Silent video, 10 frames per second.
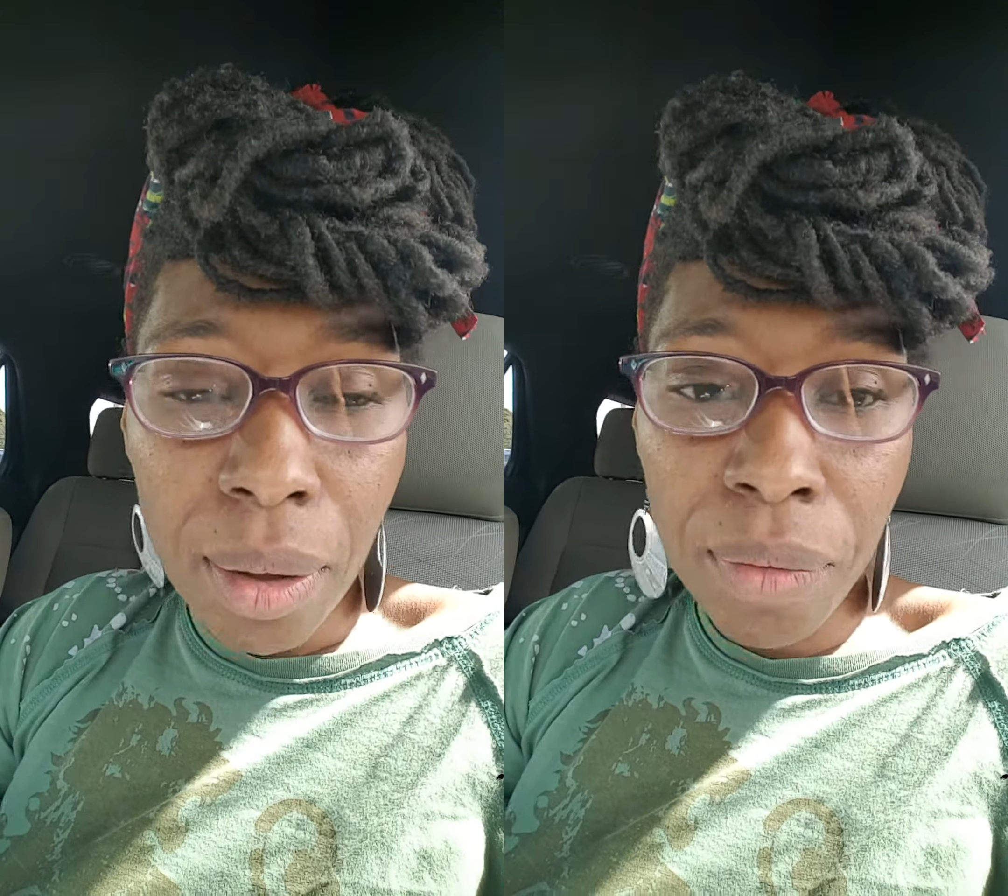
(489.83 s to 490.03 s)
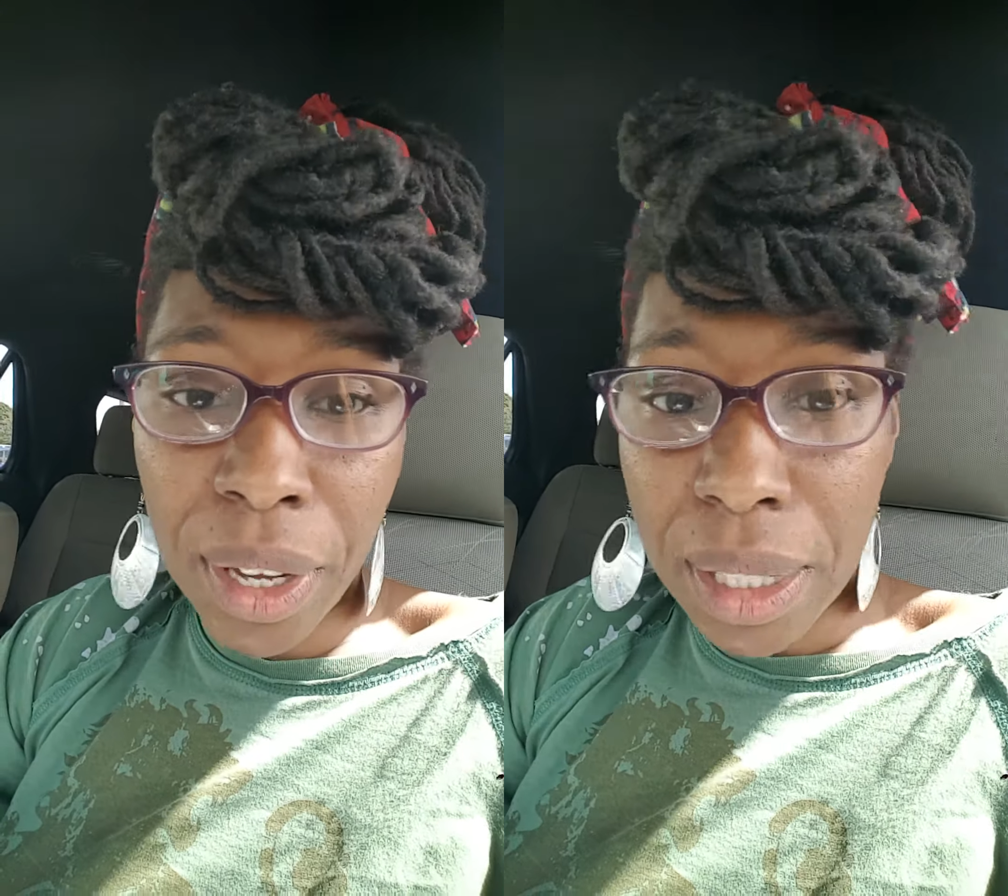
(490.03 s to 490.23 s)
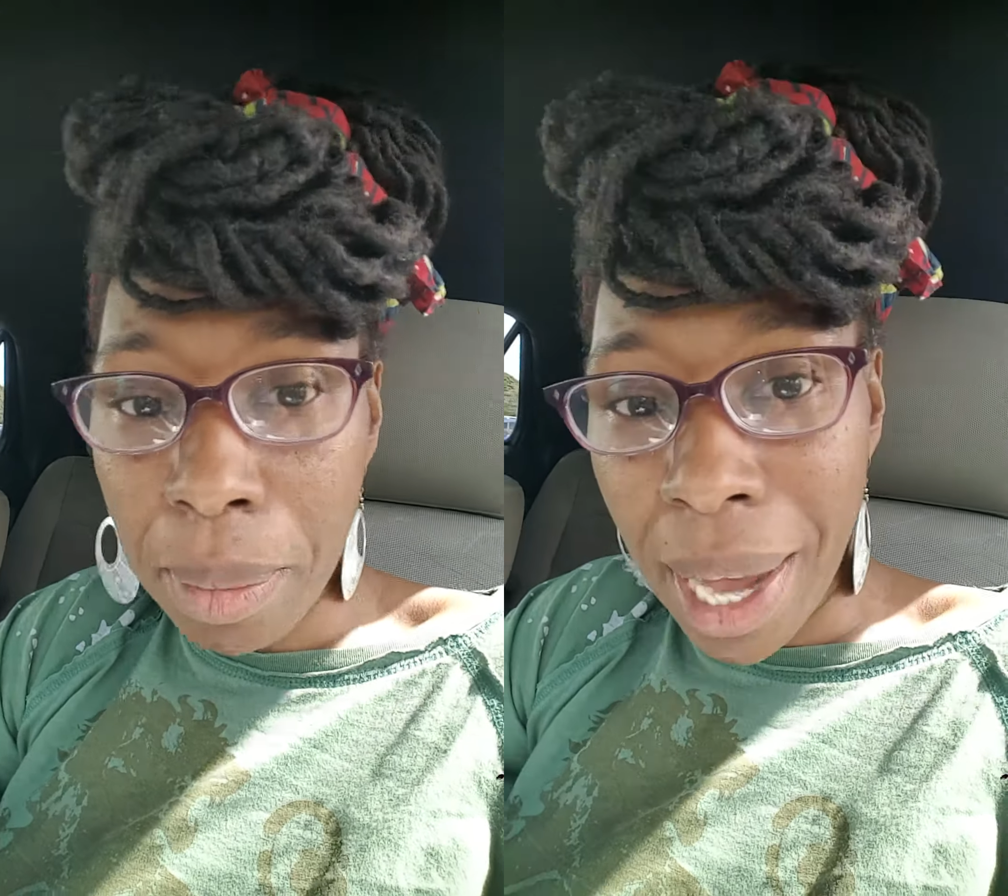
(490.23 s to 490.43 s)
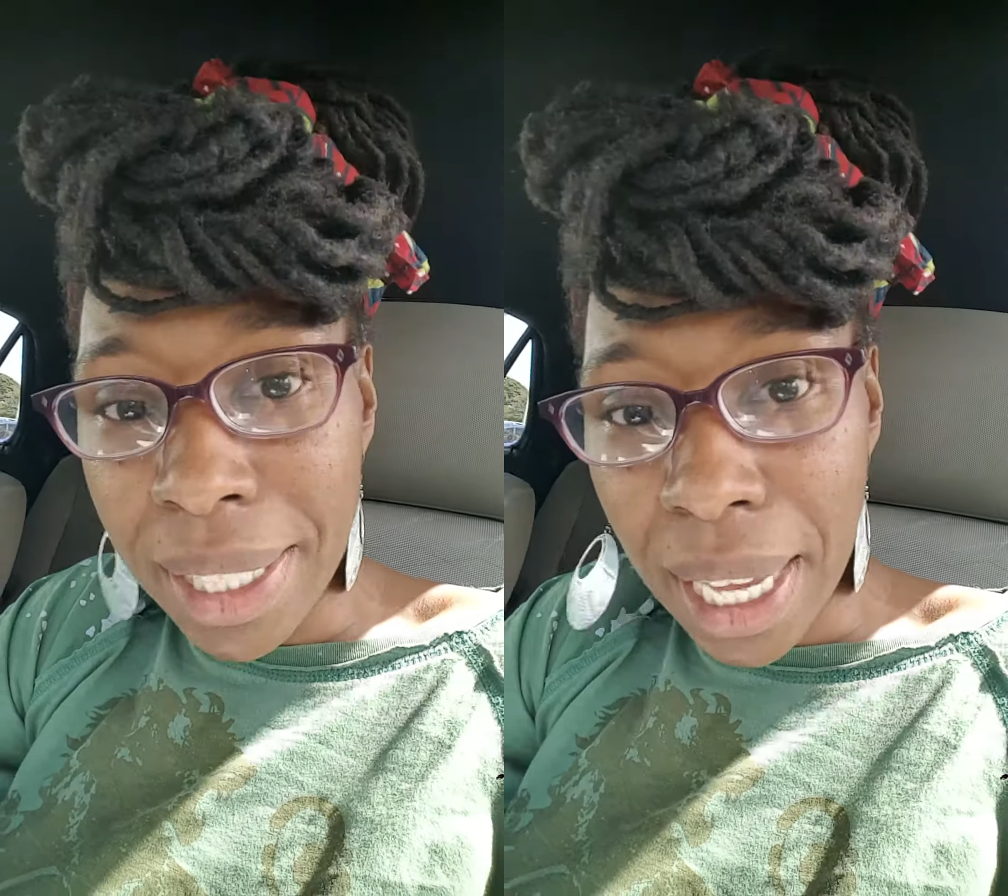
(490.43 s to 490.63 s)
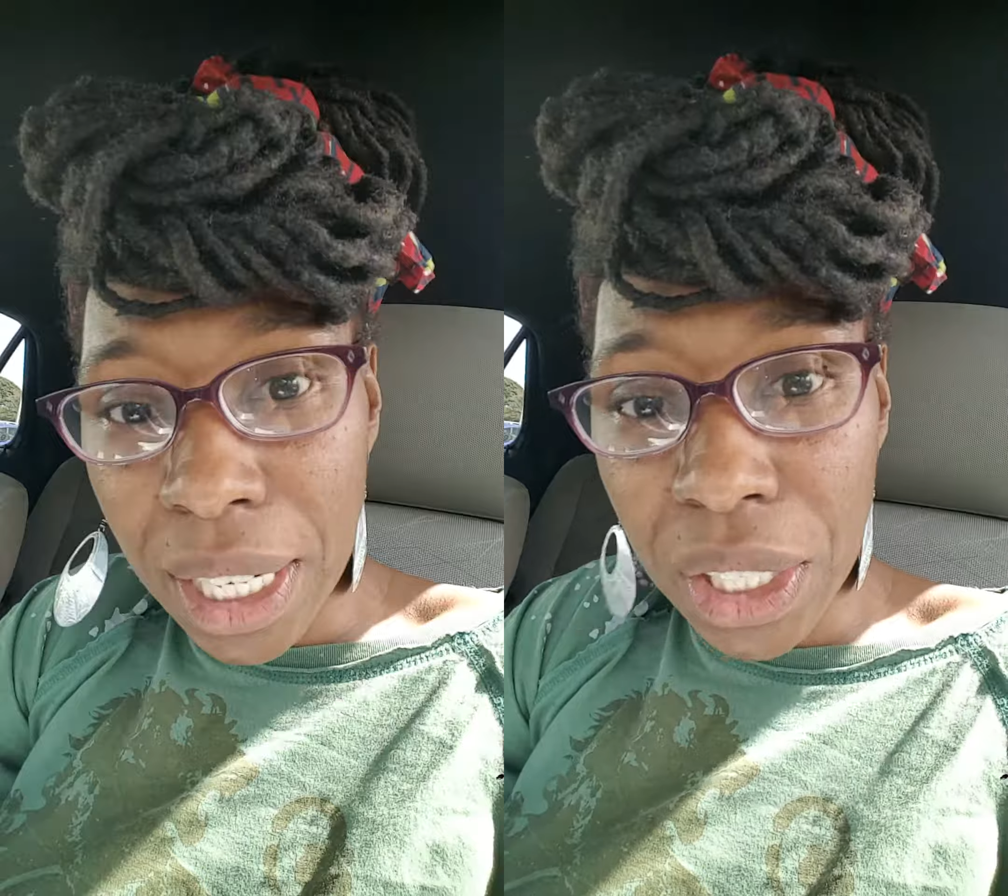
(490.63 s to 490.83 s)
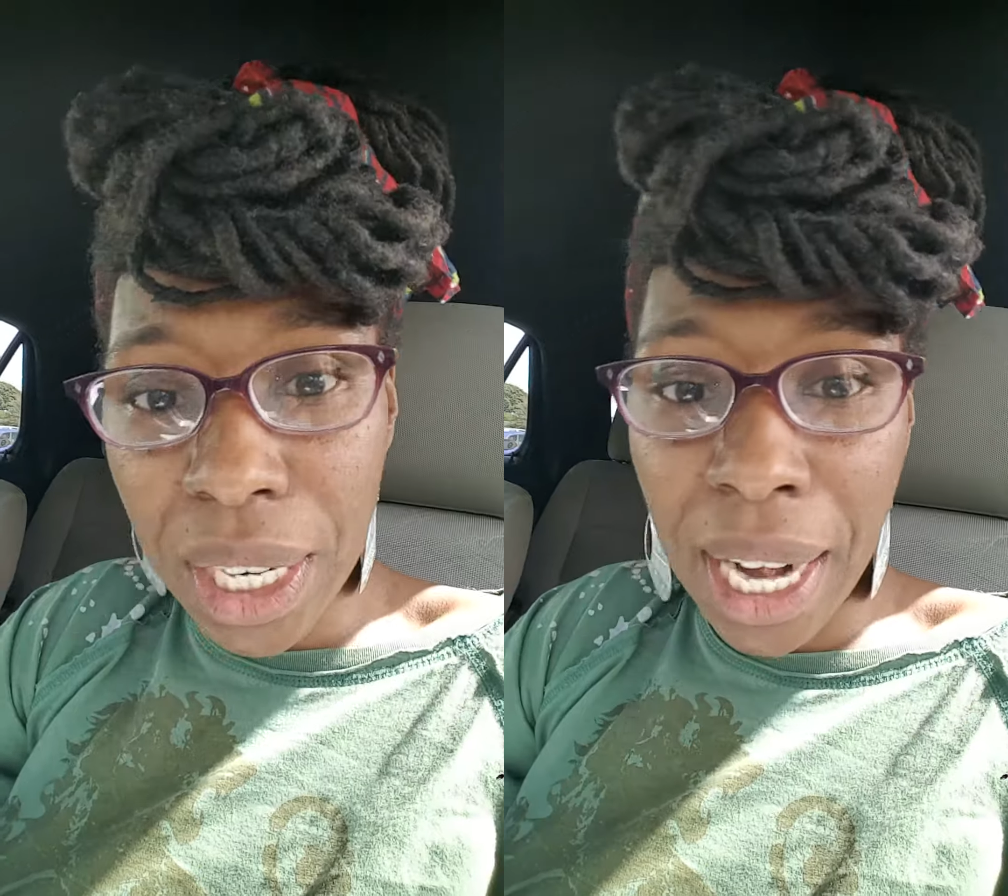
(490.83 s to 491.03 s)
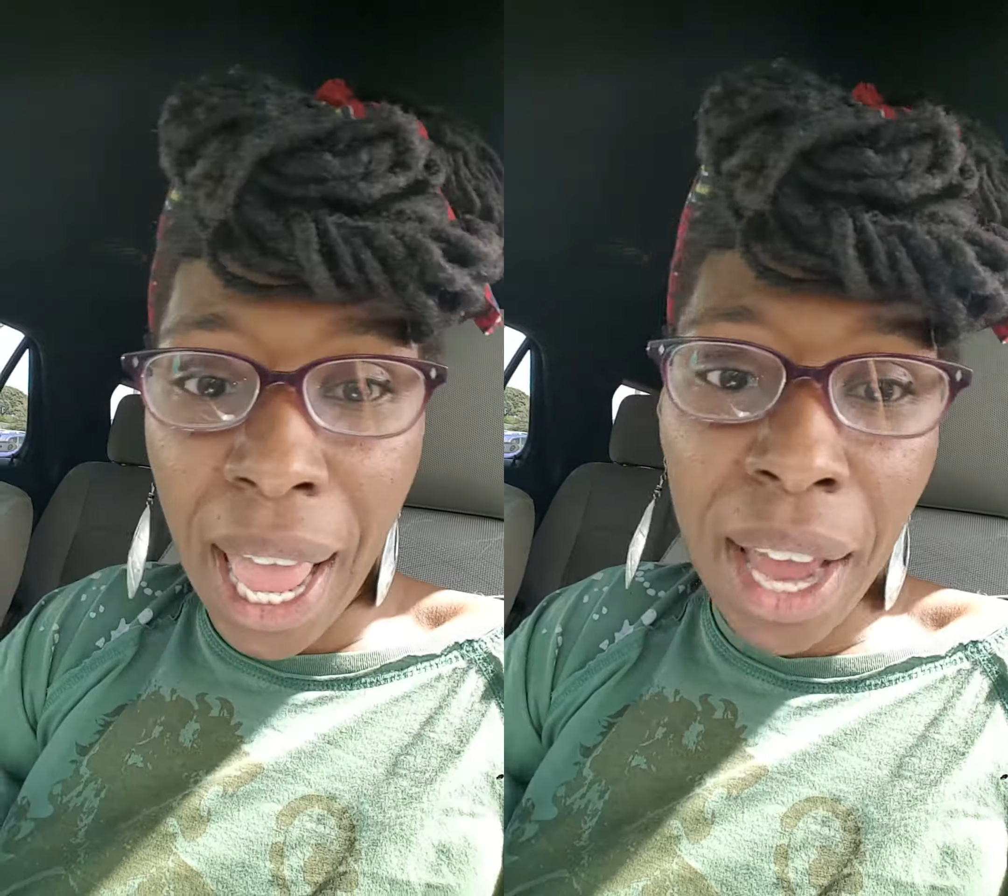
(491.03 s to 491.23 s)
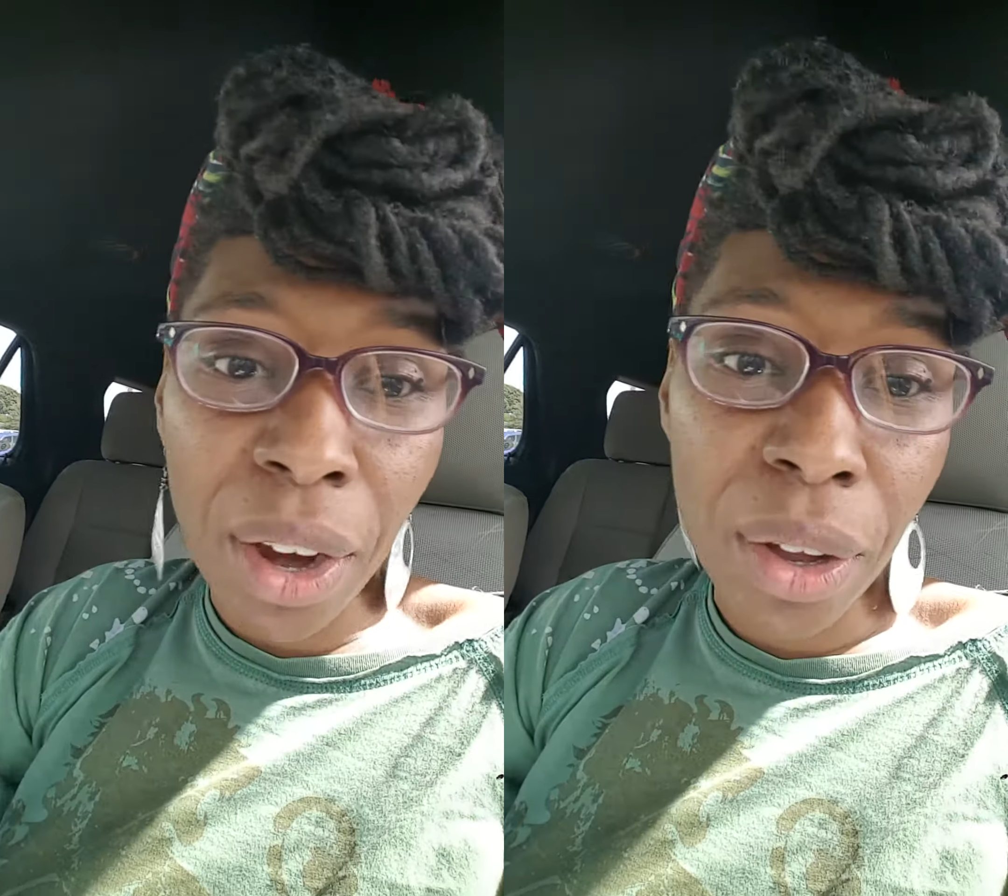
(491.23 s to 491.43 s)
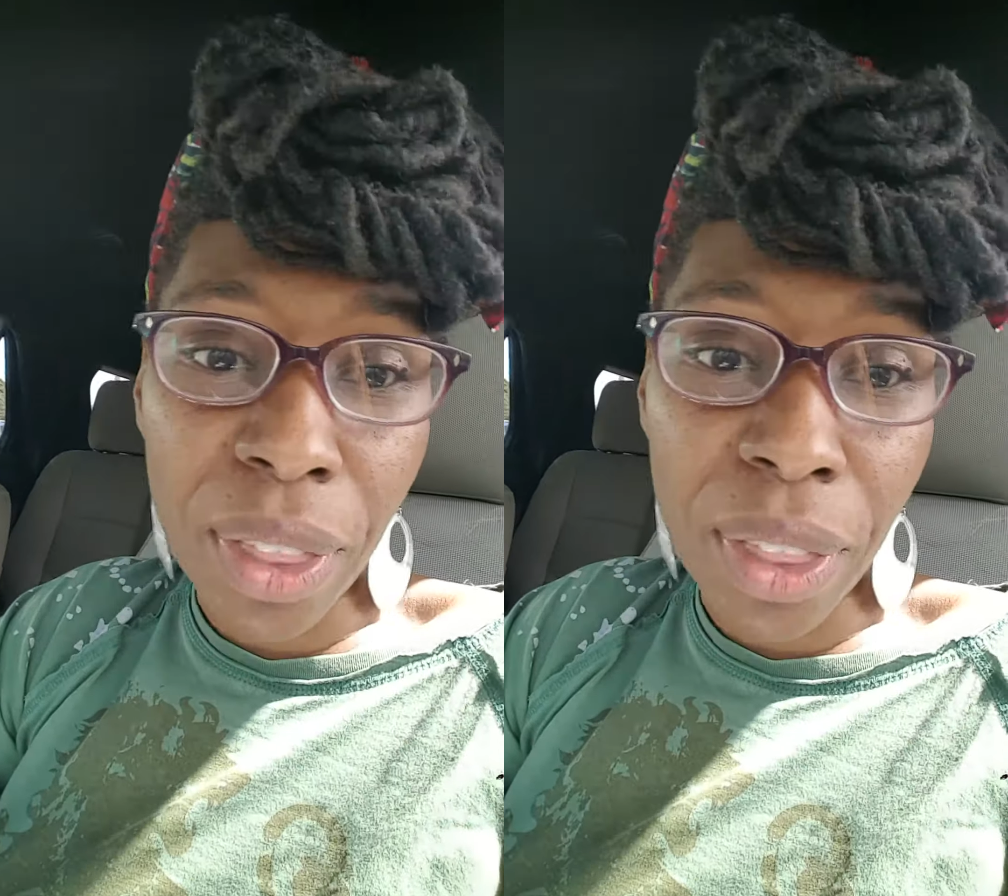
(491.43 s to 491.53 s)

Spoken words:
victimization and anger,